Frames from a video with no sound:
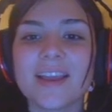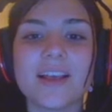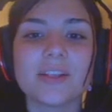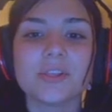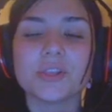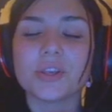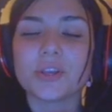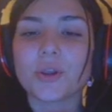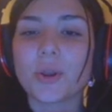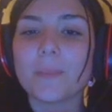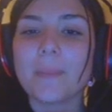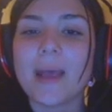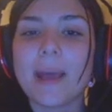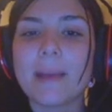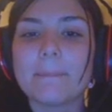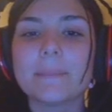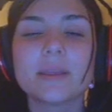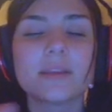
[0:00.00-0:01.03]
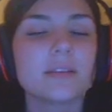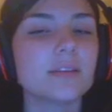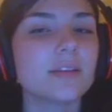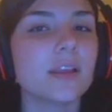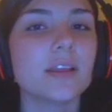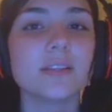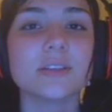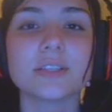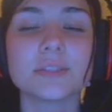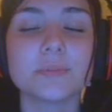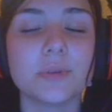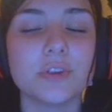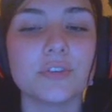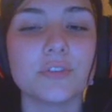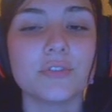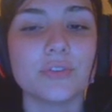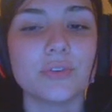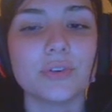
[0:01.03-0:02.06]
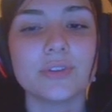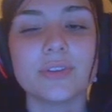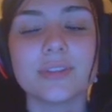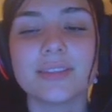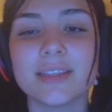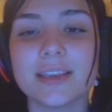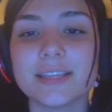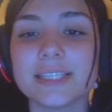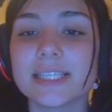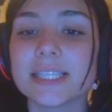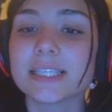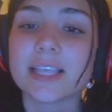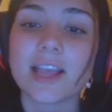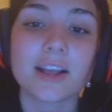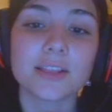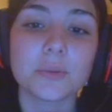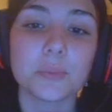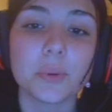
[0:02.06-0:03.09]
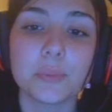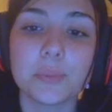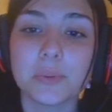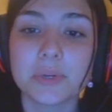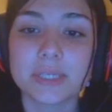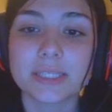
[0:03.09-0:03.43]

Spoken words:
look at our map. It looks beautiful. That is exactly what we want to